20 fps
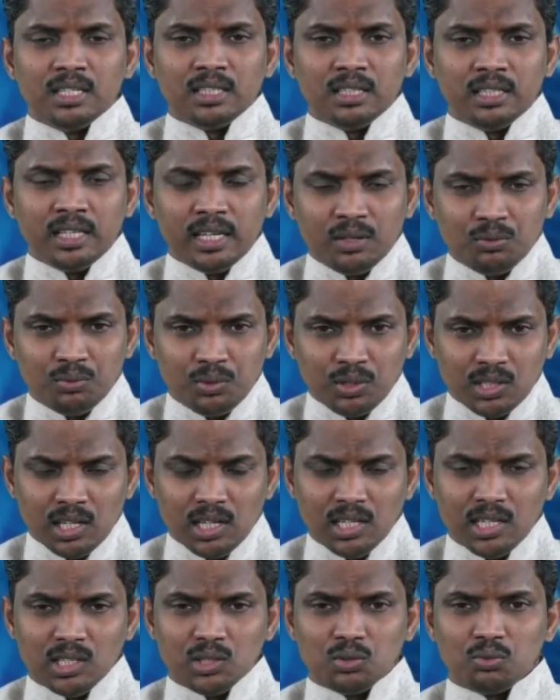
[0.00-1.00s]
then
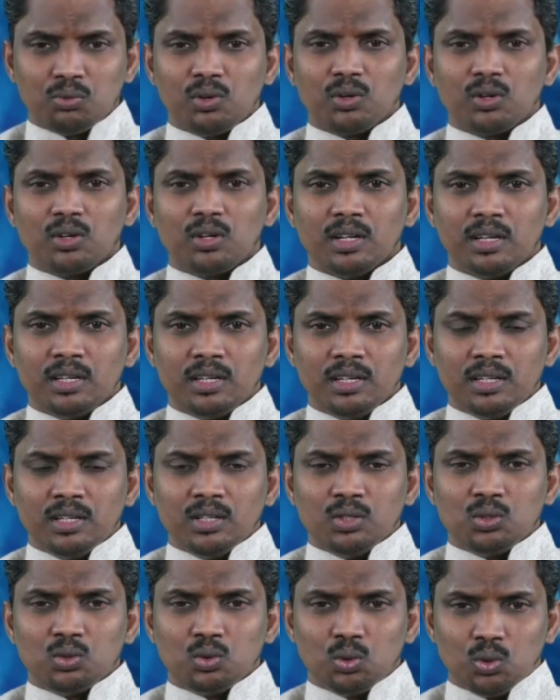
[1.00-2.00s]
facilities for
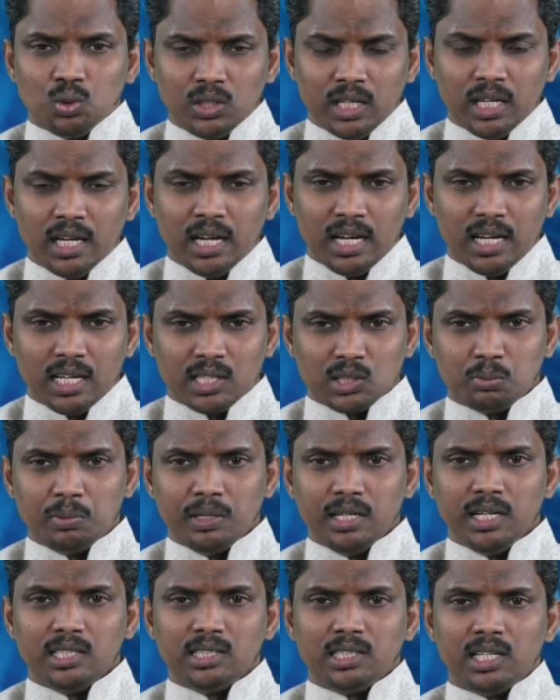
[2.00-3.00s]
social and
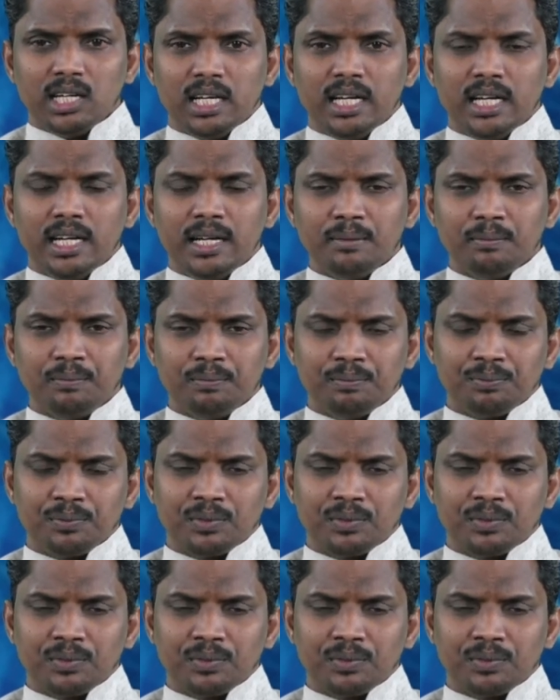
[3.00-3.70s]
experiential learning.